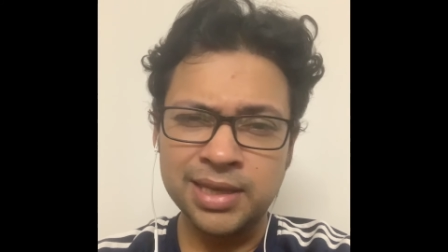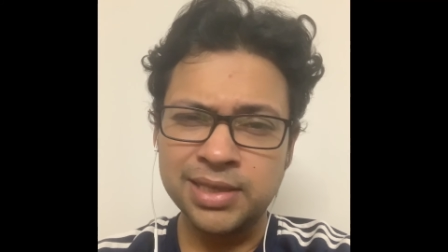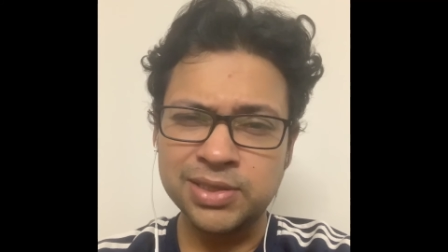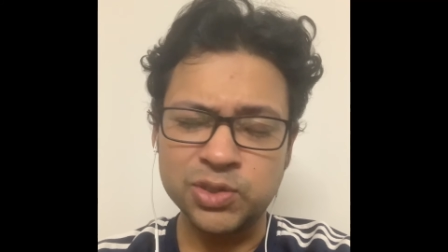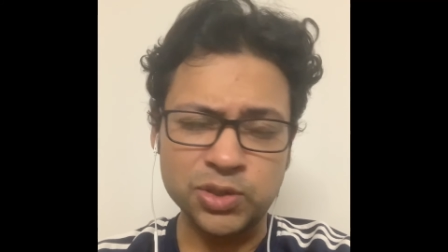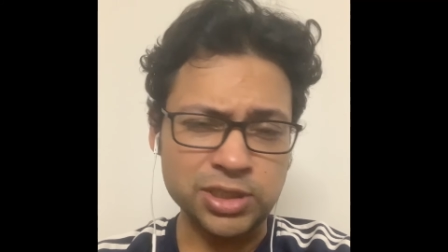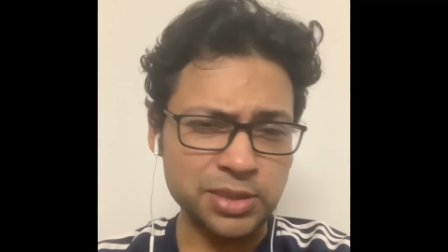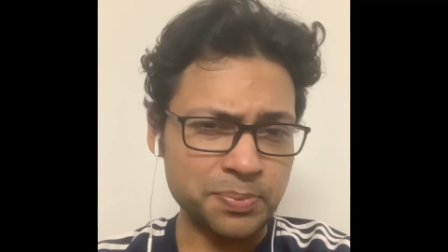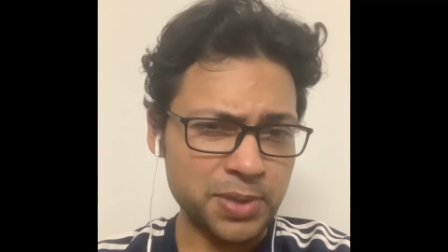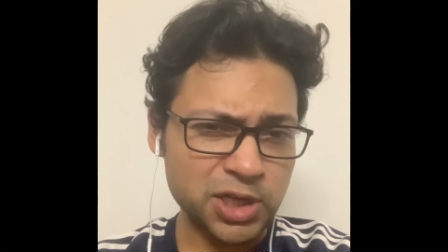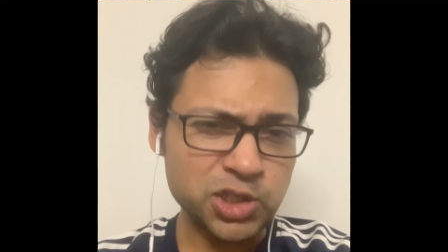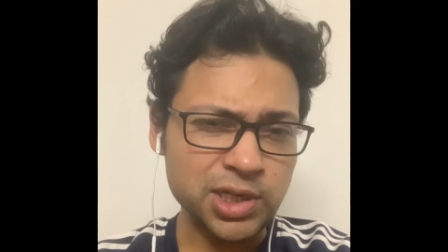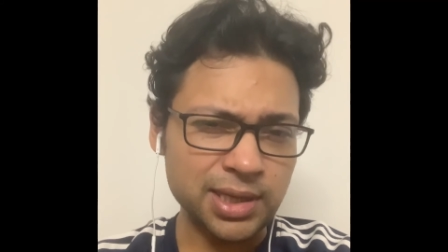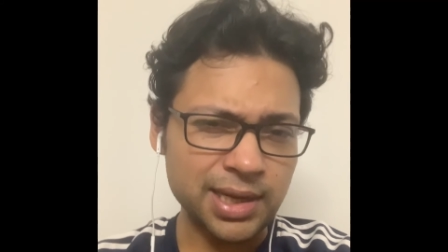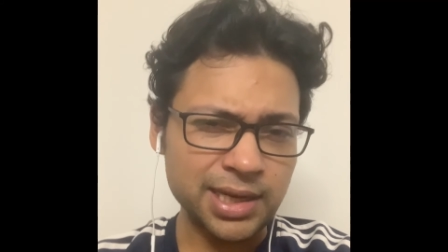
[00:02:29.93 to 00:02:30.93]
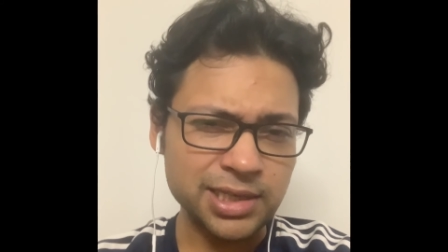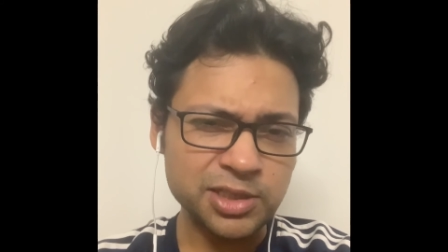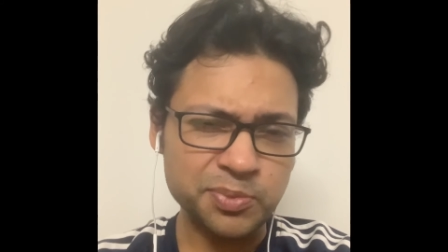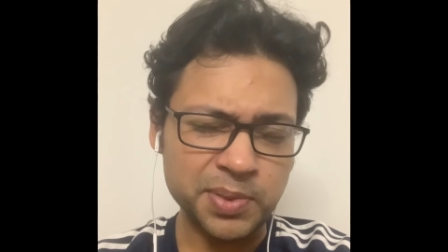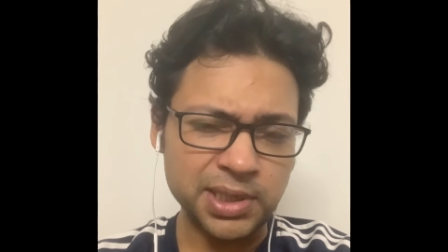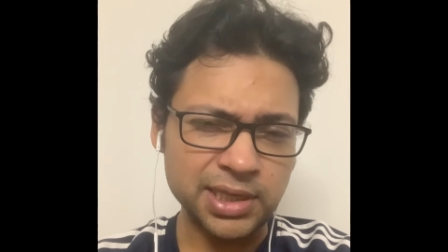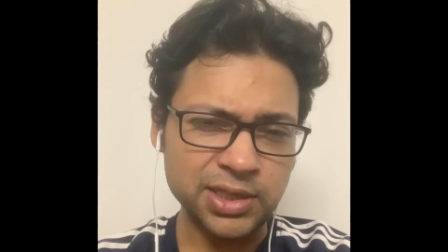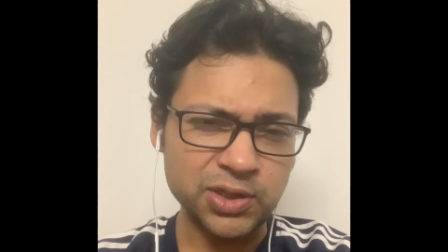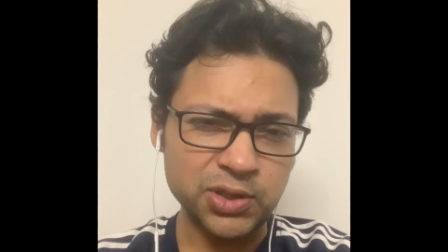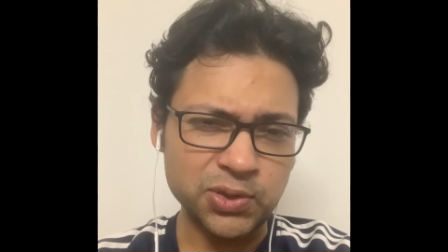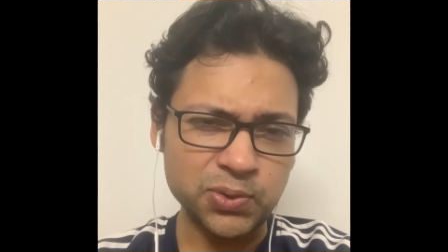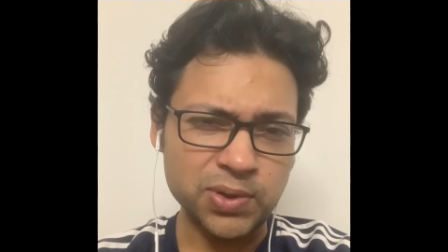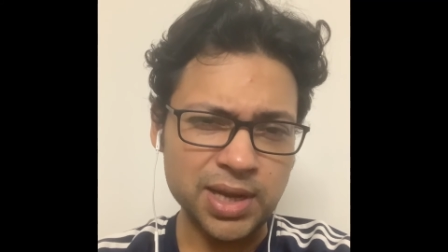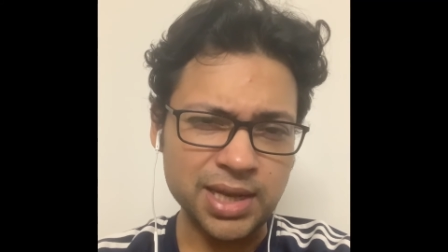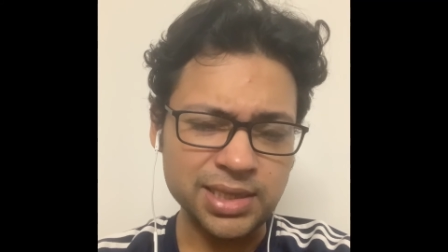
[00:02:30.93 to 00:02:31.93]
So it's a pleasure again speaking to you
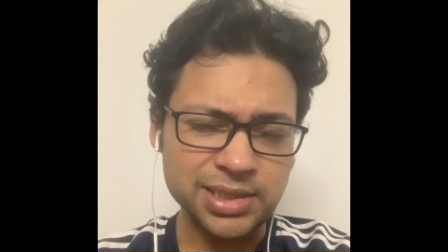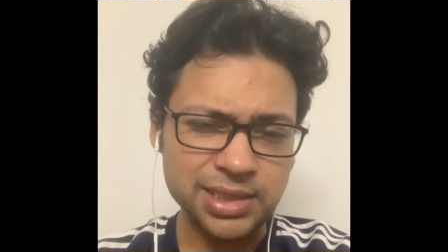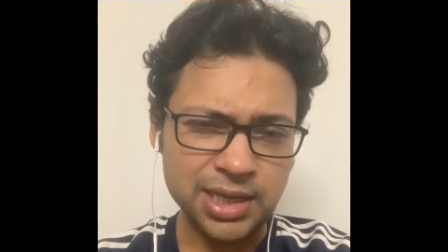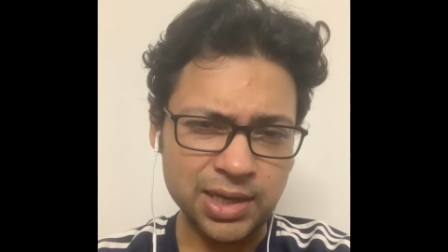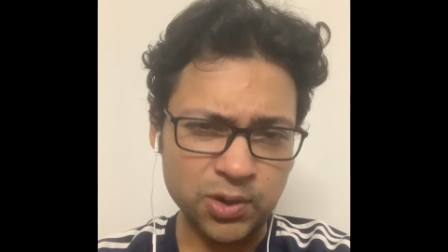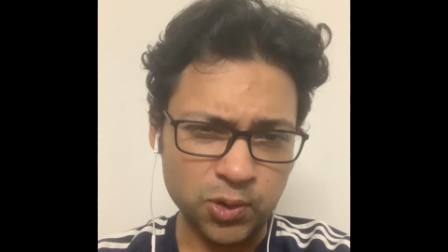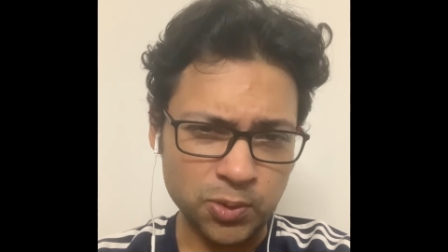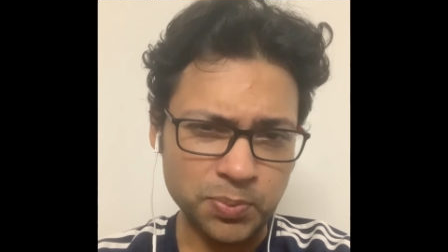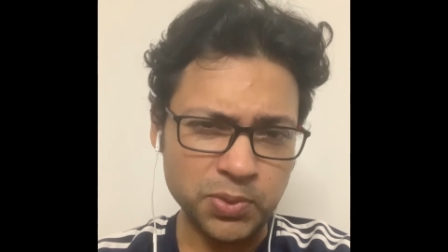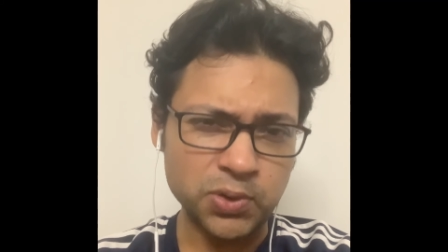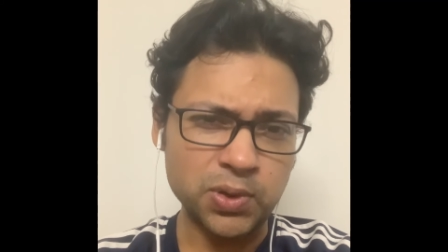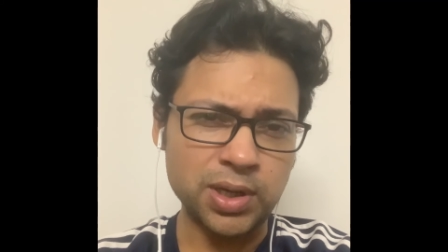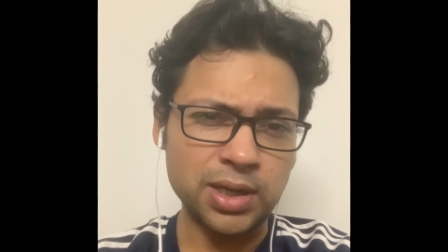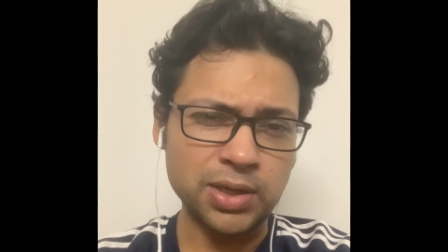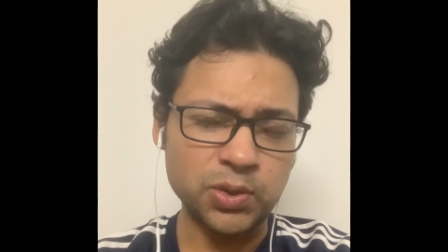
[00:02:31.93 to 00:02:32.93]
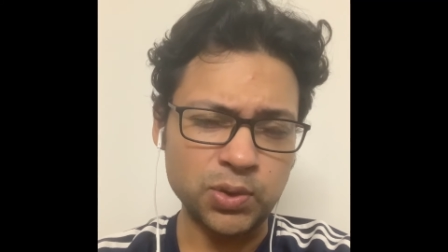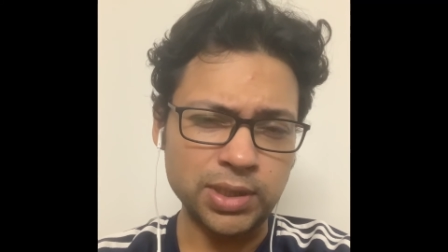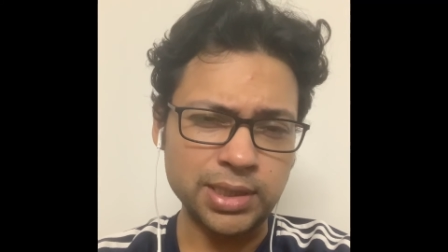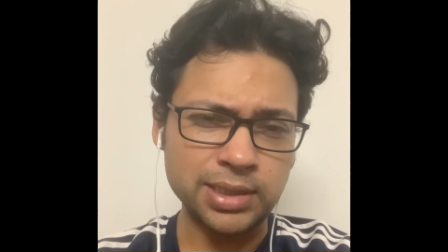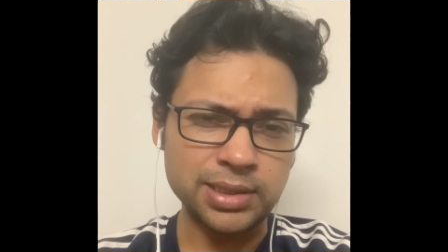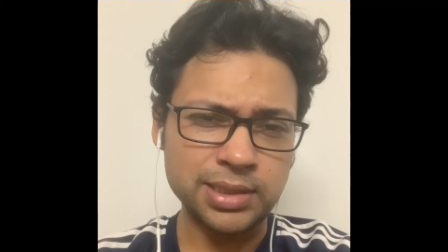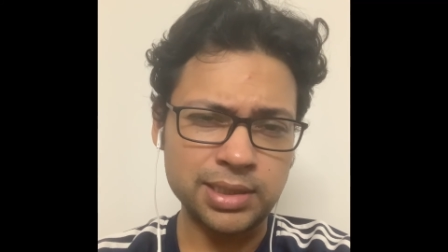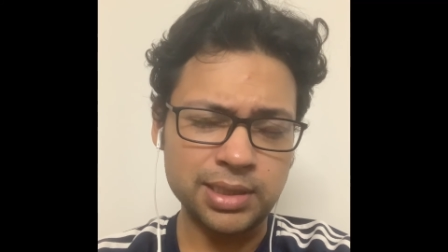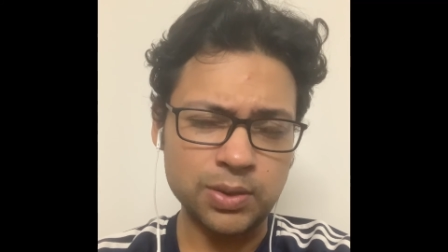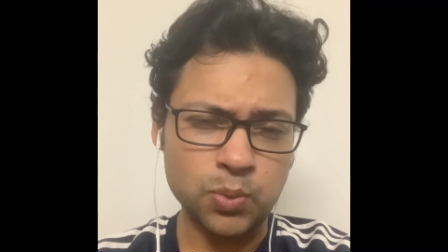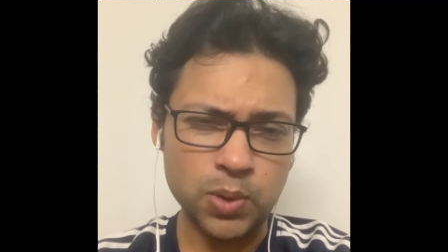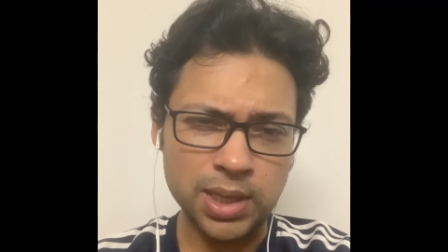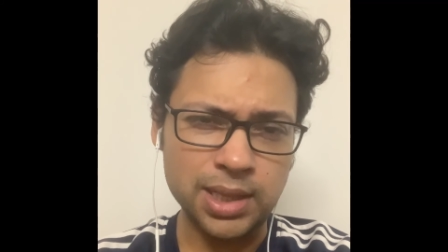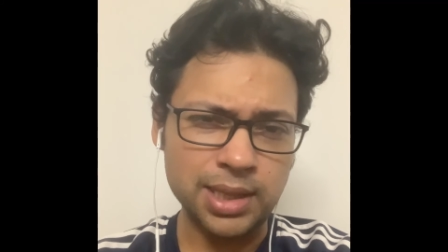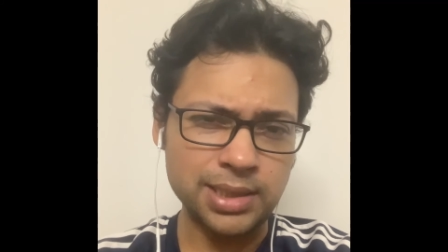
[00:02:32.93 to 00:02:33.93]
guys. I hope you are doing
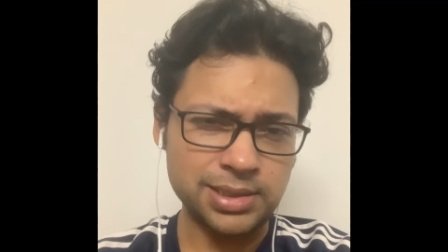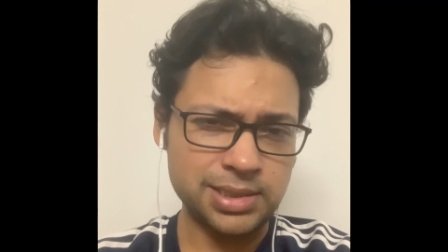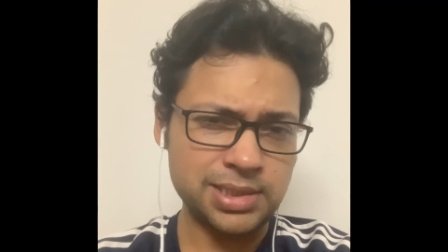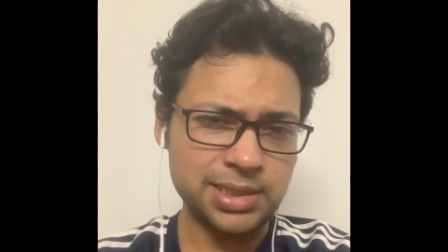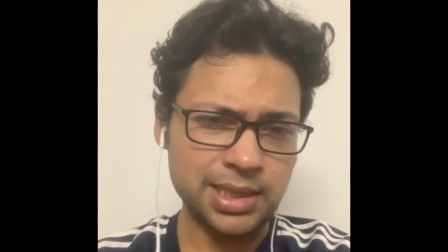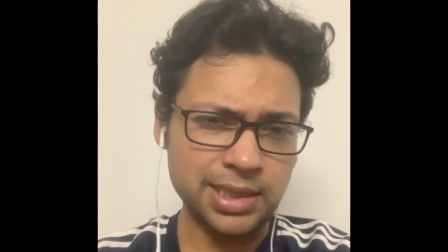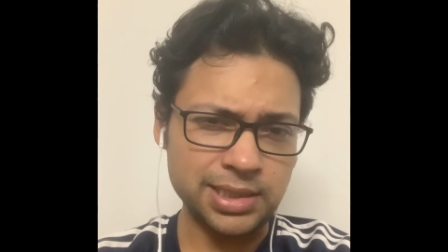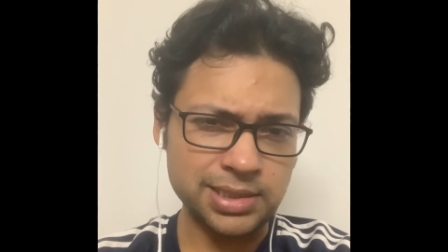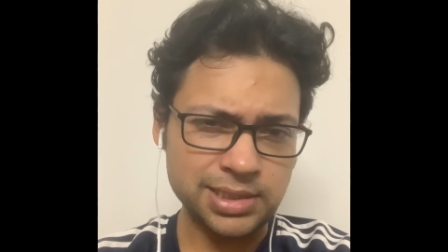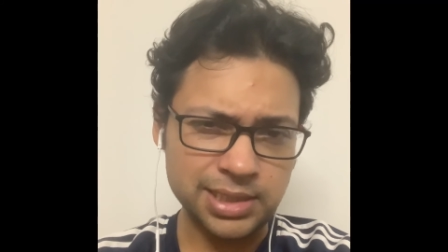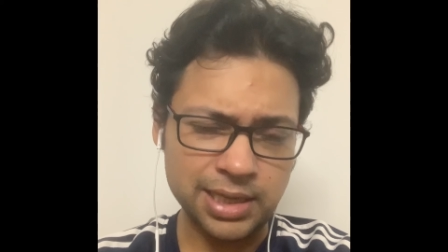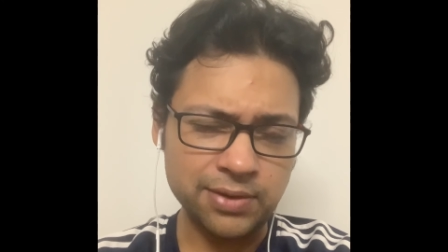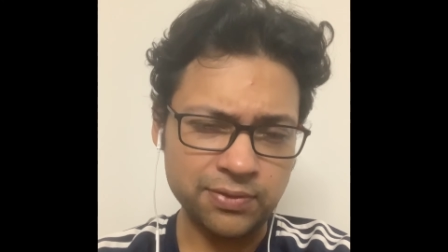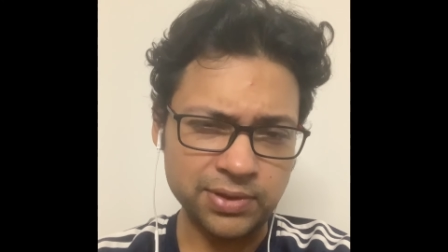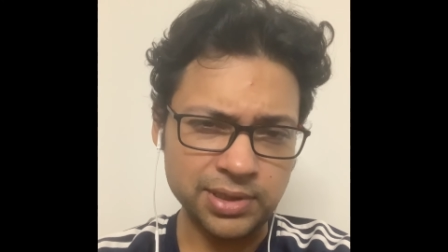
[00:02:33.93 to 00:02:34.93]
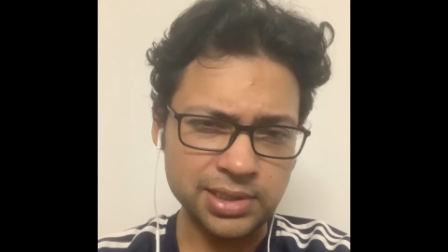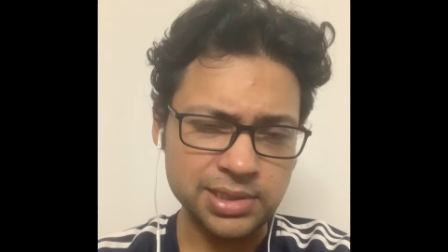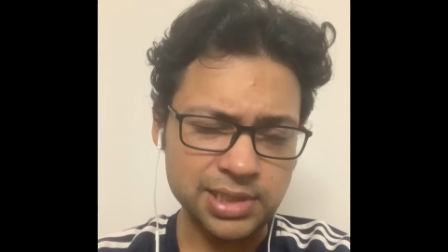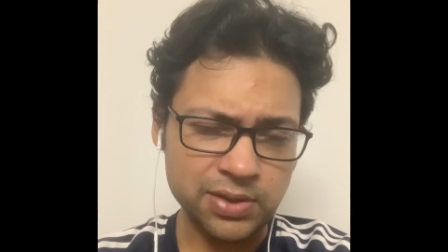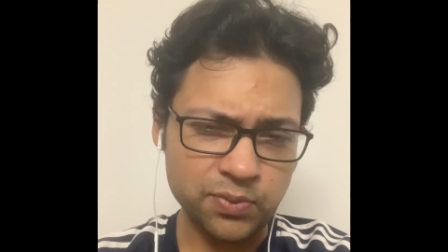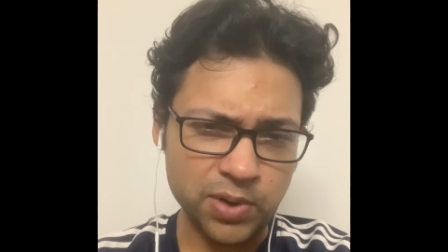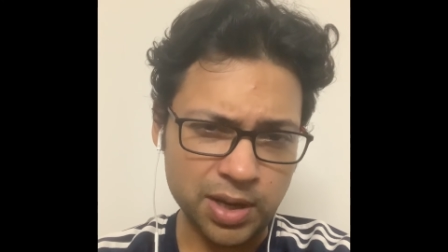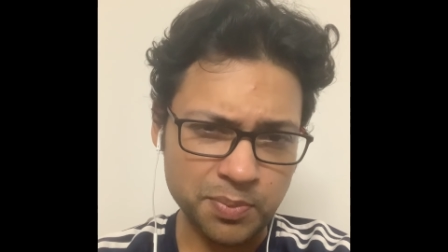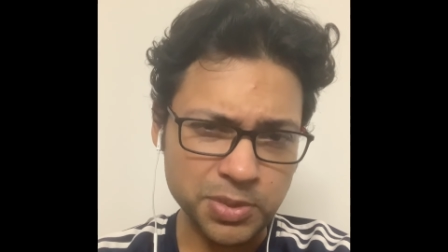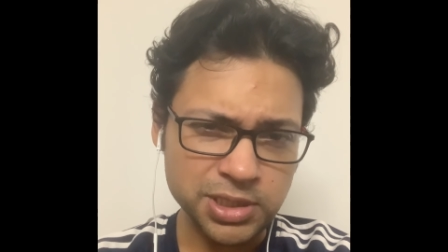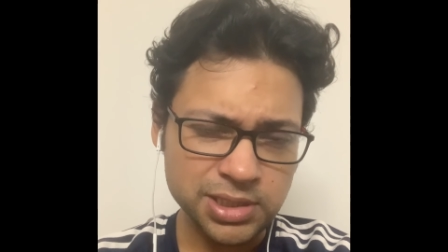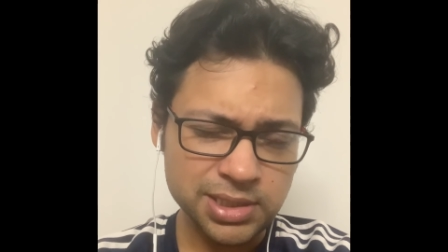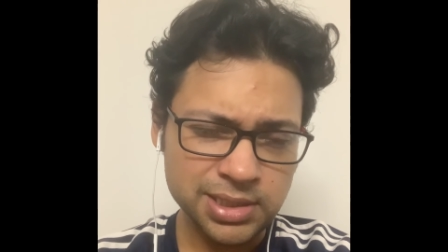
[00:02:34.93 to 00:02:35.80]
well and staying safe in this environment.